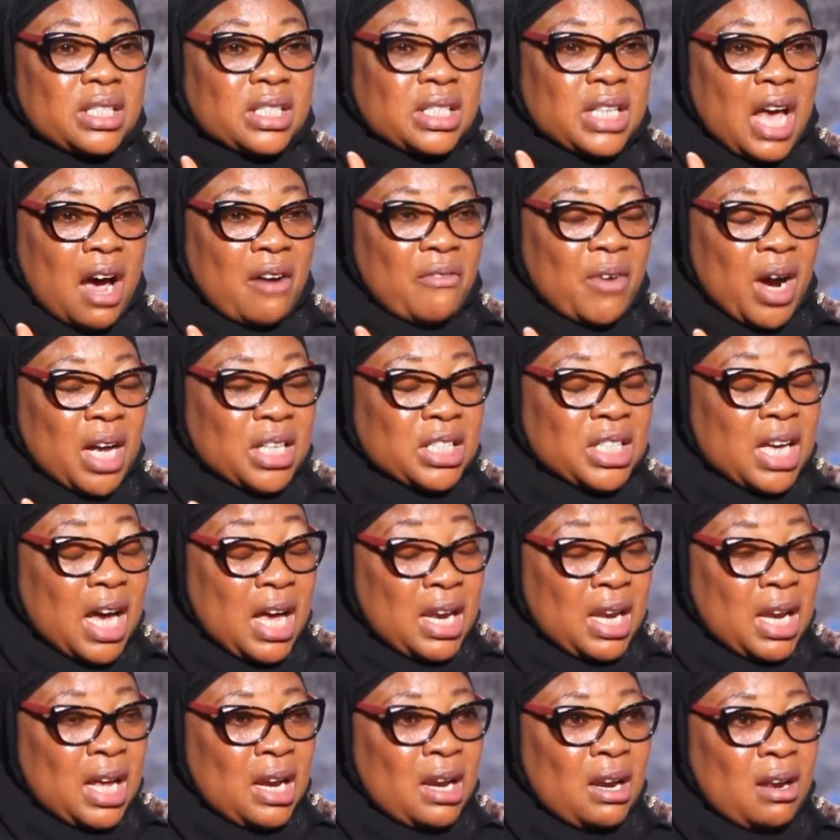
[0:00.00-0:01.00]
servant
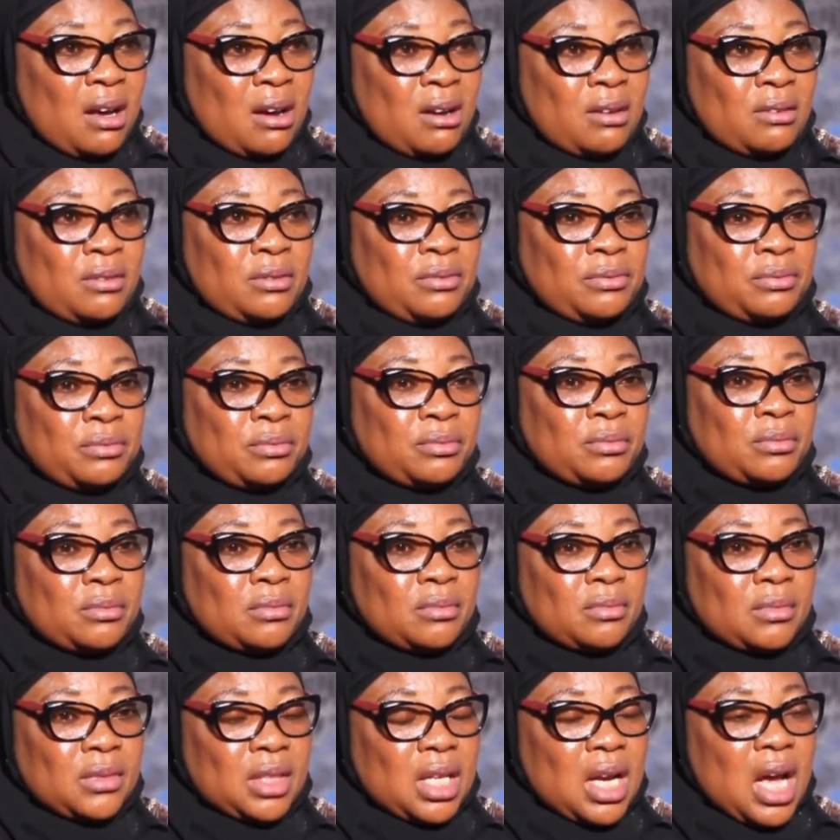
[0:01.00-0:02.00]
and Allah.
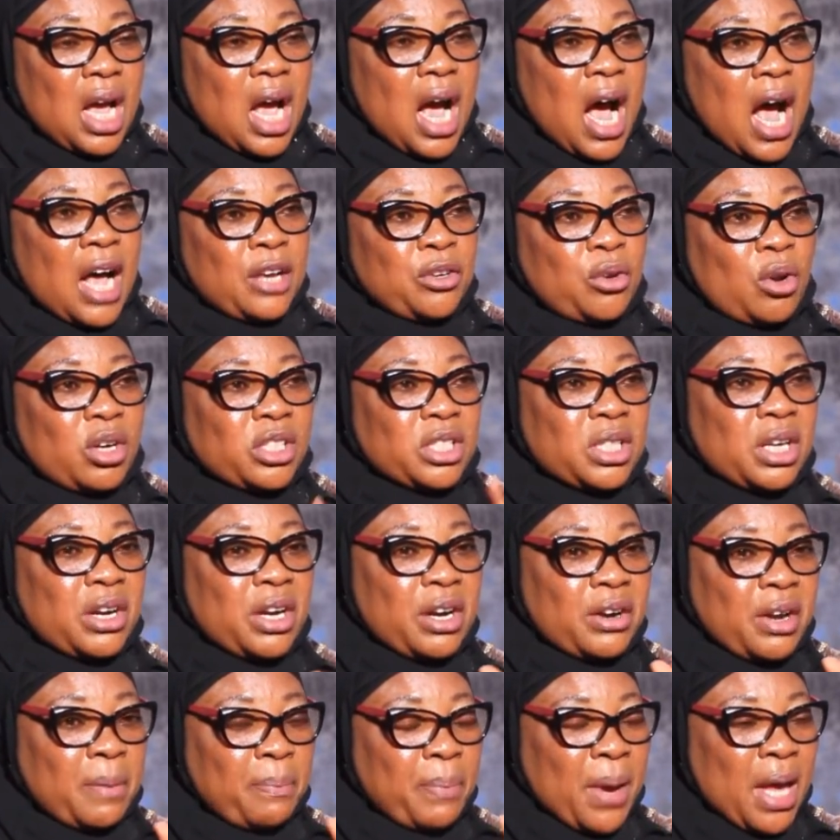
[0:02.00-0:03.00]
And those
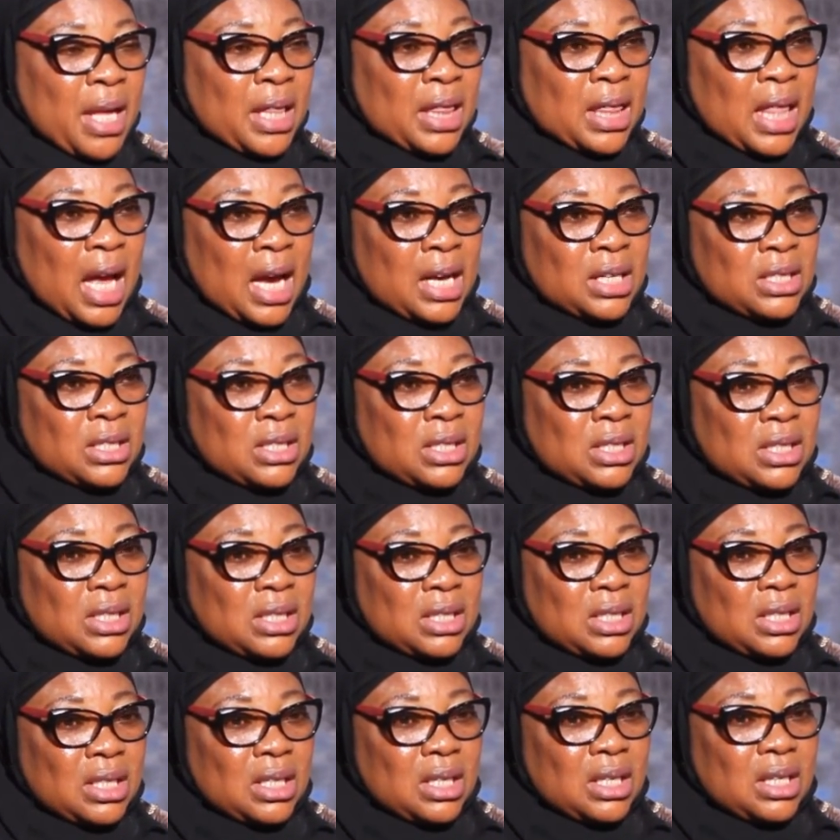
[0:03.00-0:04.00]
three repentance
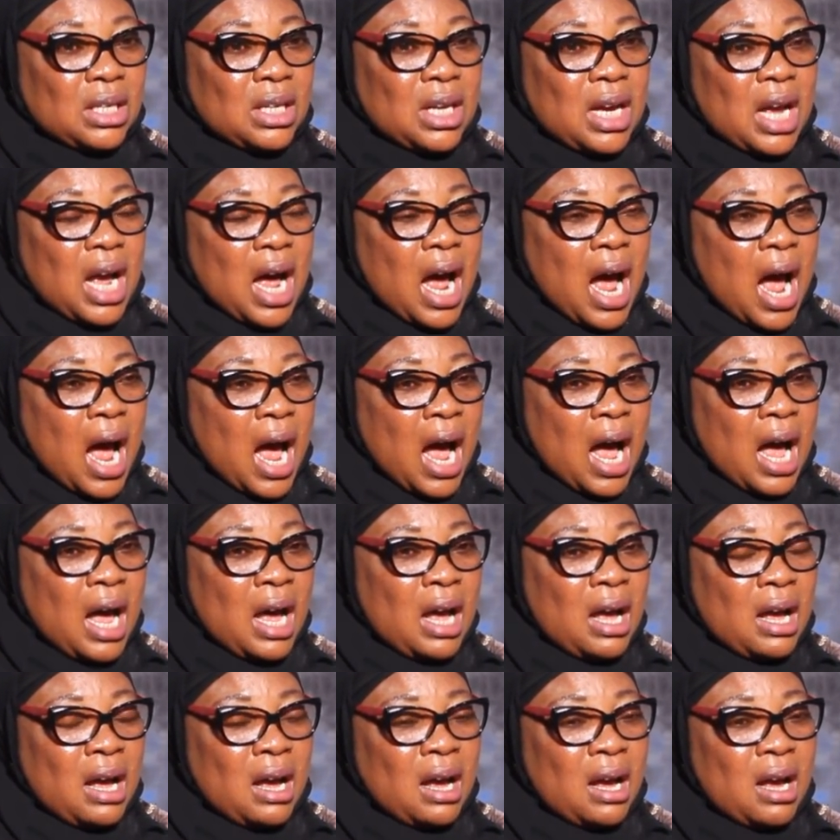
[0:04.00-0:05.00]
are,
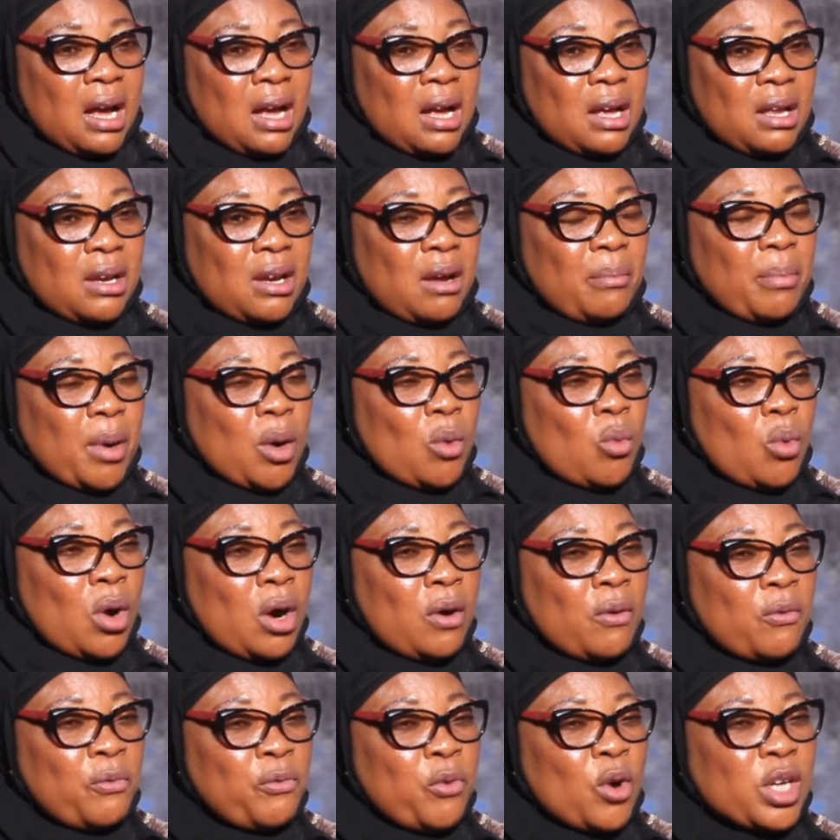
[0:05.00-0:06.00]
number
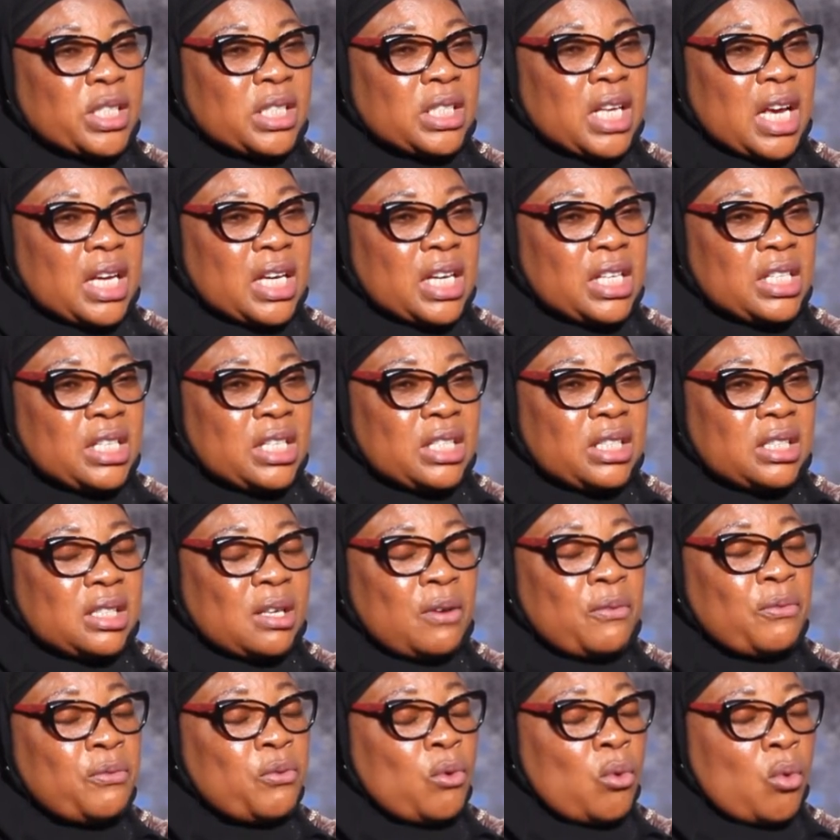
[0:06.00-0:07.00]
one, forsaking the
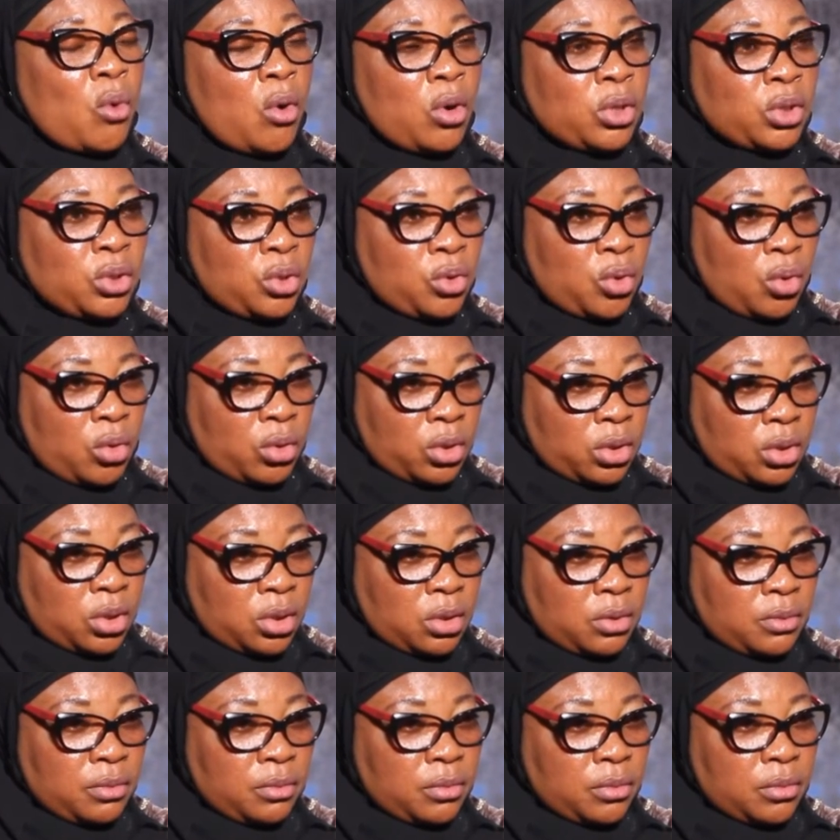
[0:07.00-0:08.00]
sinful conduct,
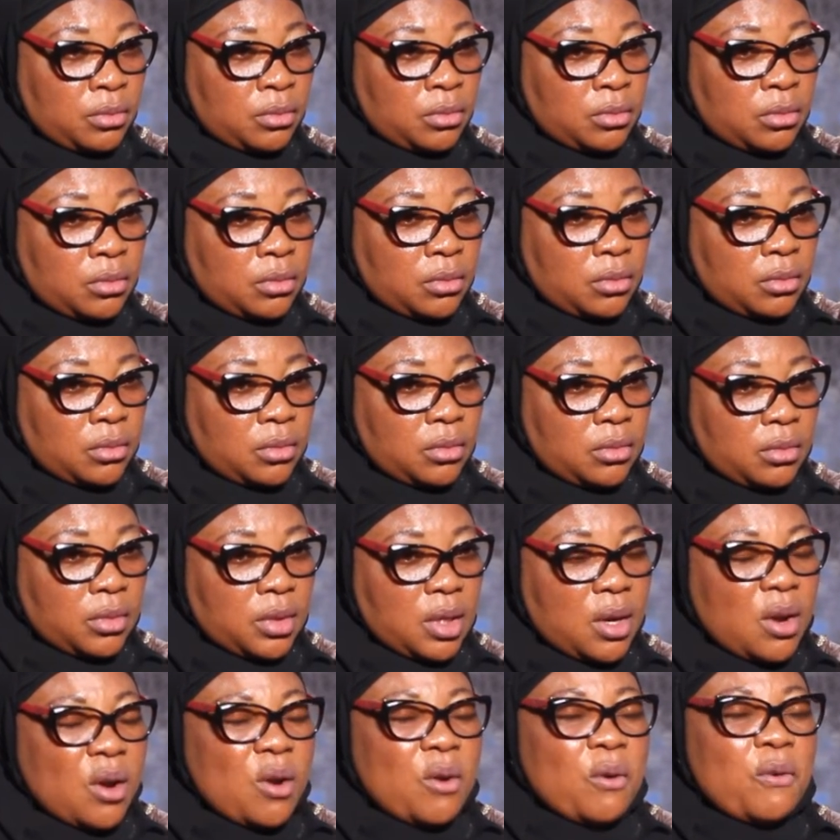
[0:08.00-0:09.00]

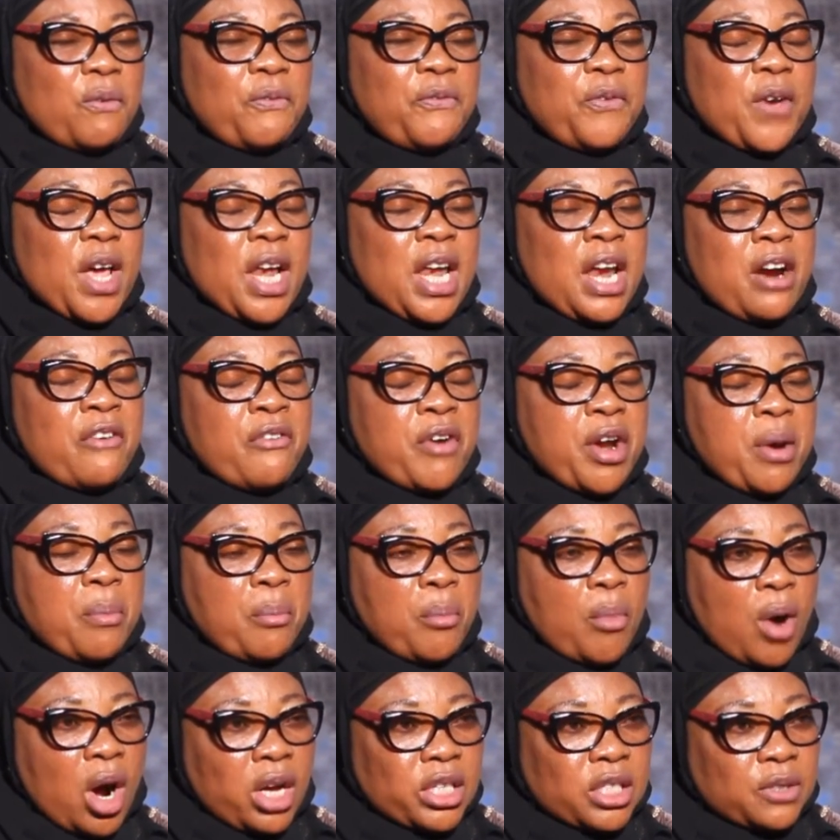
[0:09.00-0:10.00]
feeling
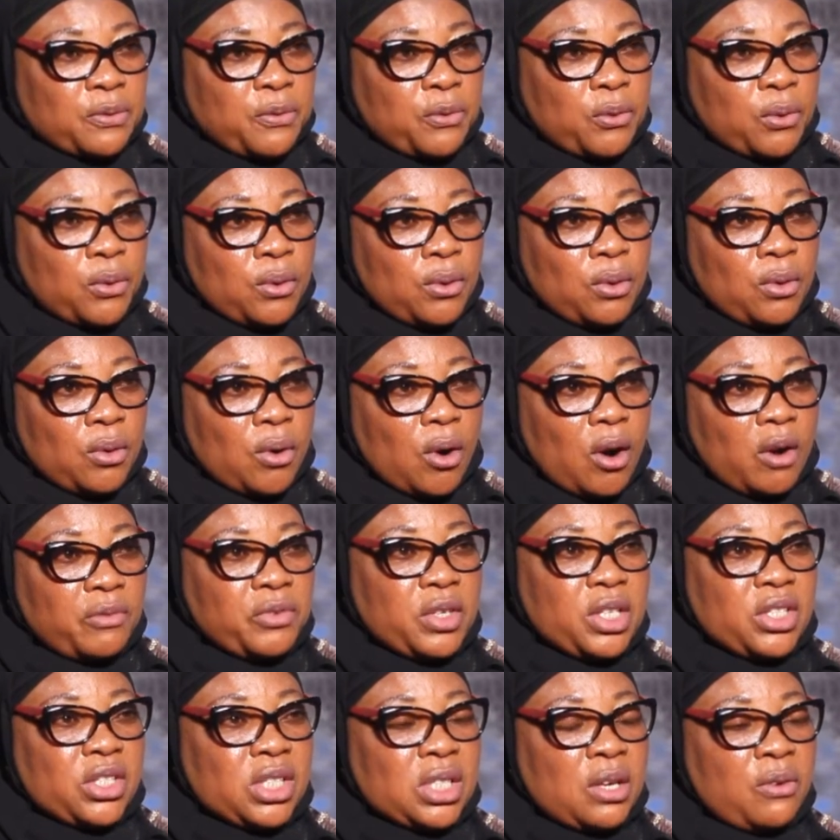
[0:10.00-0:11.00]
remorseful
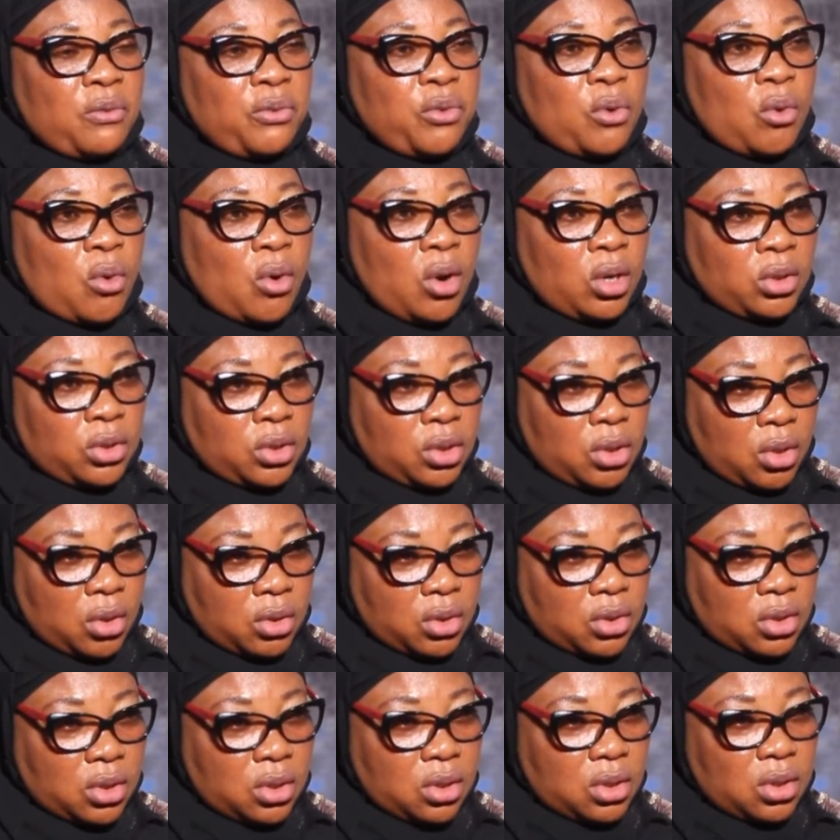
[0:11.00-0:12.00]
of the sinful
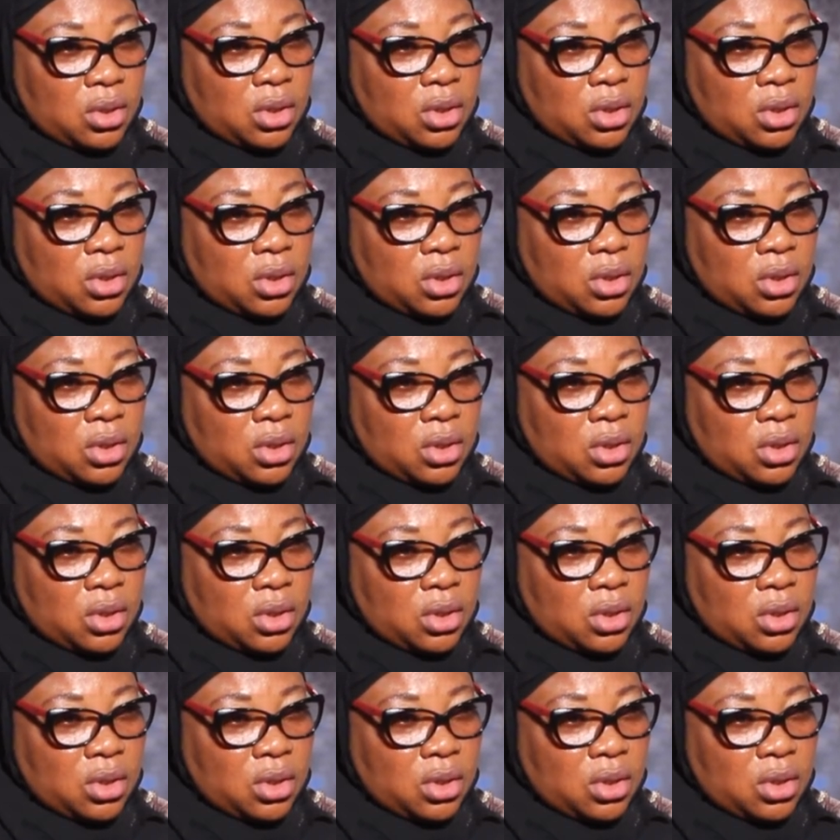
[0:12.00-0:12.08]
conduct,